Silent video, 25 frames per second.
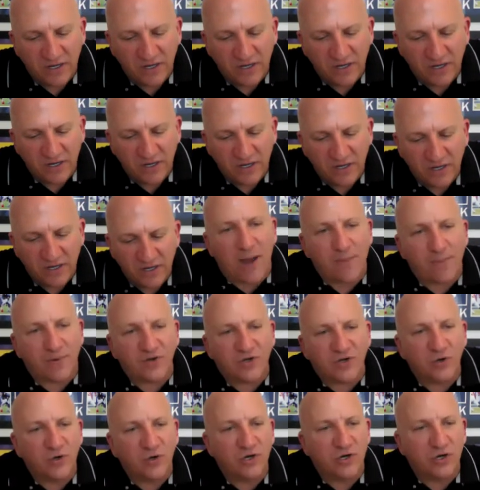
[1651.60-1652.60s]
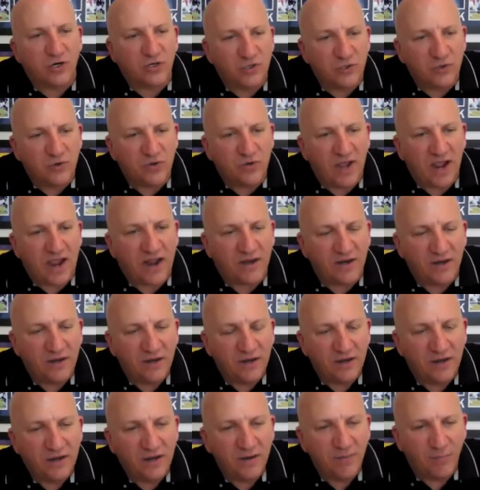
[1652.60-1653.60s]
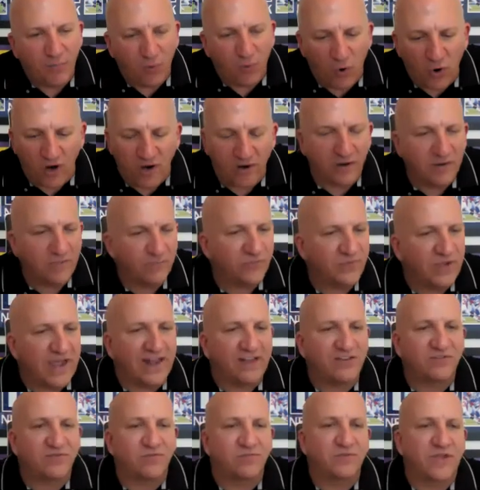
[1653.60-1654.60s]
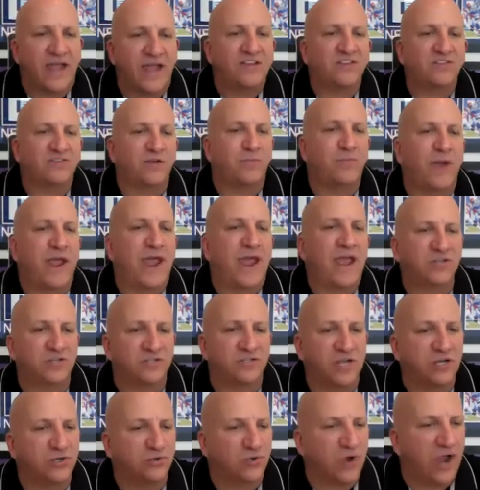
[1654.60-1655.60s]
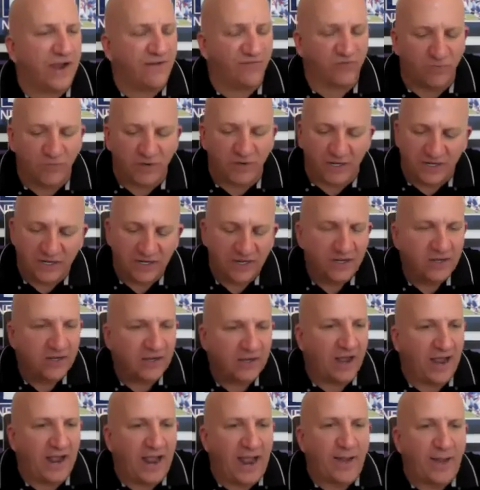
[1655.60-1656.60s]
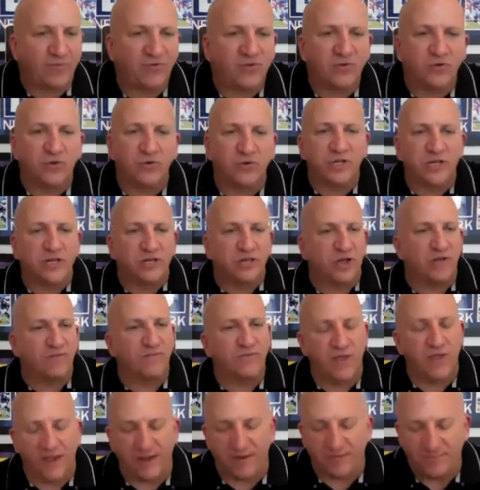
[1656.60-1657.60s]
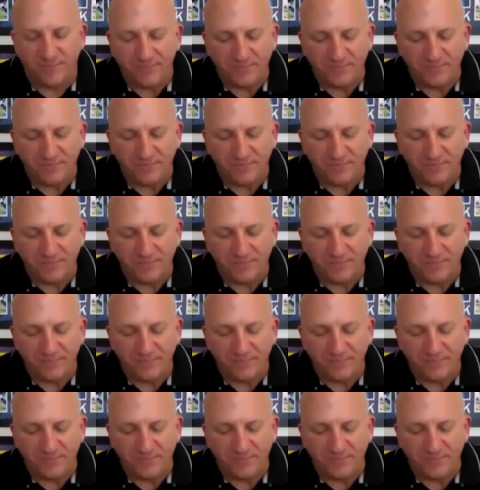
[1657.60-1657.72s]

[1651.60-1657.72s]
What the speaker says: and give you an opportunity to do that, boy, that's the passion that drives me. I absolutely love that.